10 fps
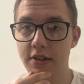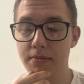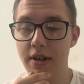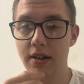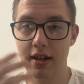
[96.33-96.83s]

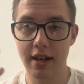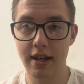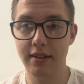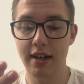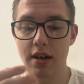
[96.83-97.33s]
bell
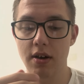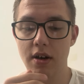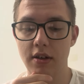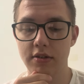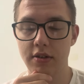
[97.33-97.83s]
and hit
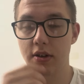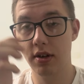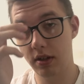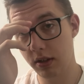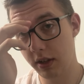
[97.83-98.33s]
all so you are
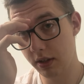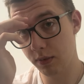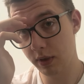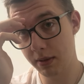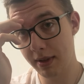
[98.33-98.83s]
alerted of
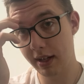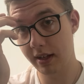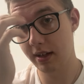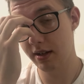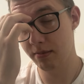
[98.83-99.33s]
when I
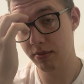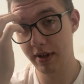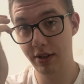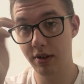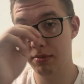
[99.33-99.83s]
make
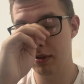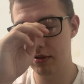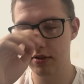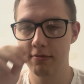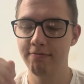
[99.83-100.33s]
brand new
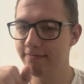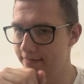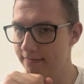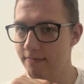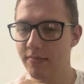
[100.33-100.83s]
uploads.
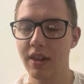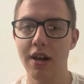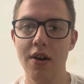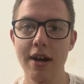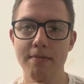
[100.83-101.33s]

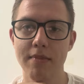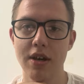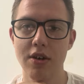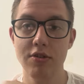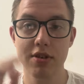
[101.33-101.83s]
Alright,
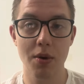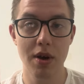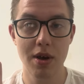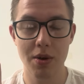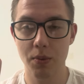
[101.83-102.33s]
so
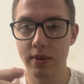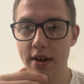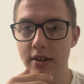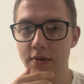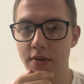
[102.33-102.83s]

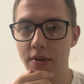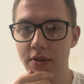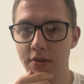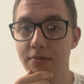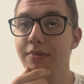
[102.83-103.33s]
without any further
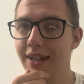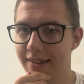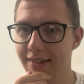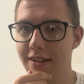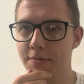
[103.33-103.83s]
ado,
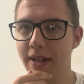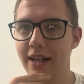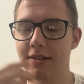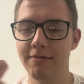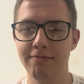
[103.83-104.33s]
let's
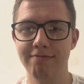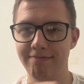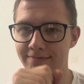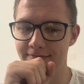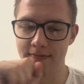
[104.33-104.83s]
begin.
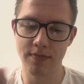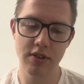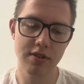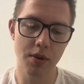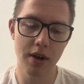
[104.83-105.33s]

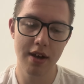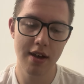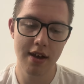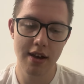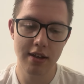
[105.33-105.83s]
So
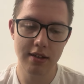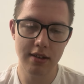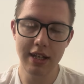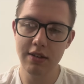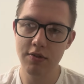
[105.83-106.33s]

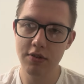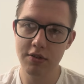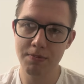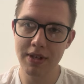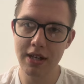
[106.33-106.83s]
Need for
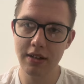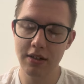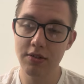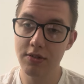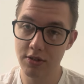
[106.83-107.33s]
Speed
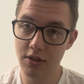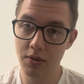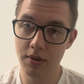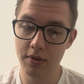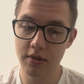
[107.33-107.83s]

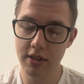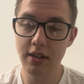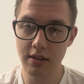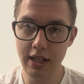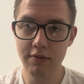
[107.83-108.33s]
2. Say
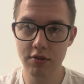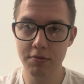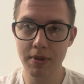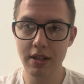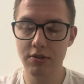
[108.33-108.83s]
Need for
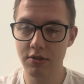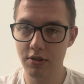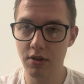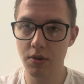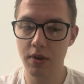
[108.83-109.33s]
Speed
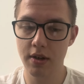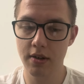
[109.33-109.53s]
2.